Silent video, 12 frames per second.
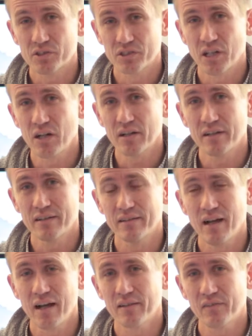you'll start
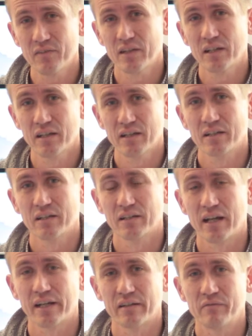not thinking
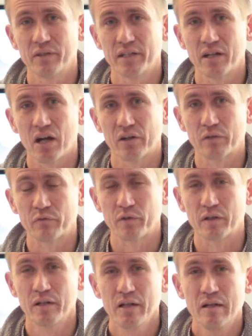like a
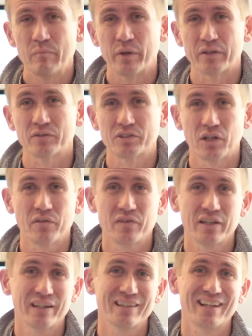videographer, but you'll start
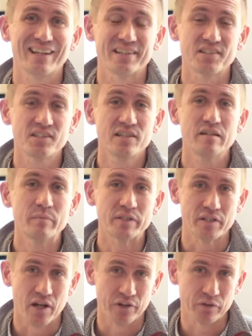thinking like a
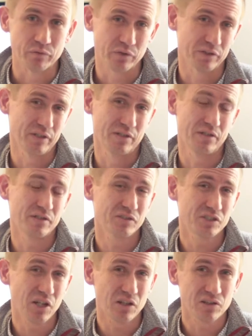cinematographer.
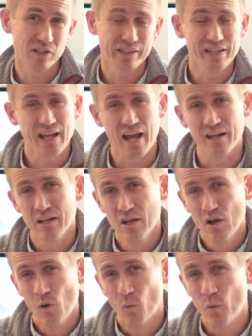You'll start looking at
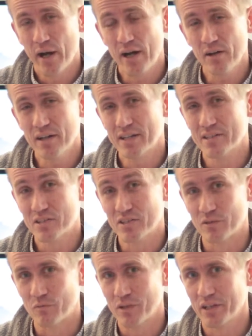where is
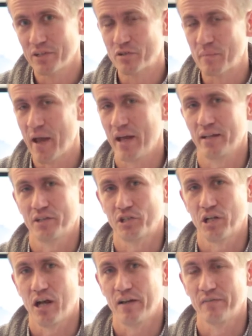the really dramatic
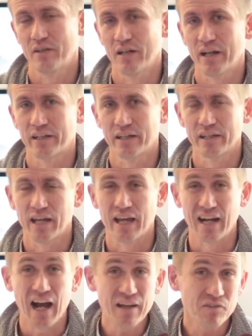shot that I can
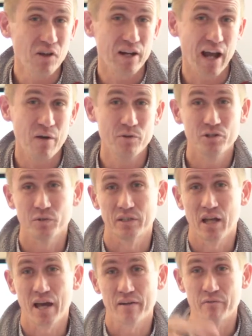get. I thought I would do a
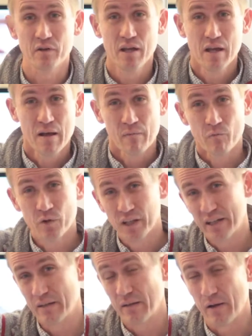lot of
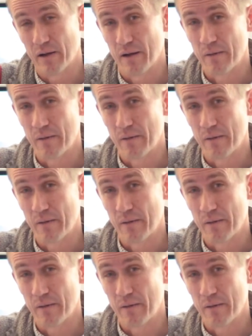really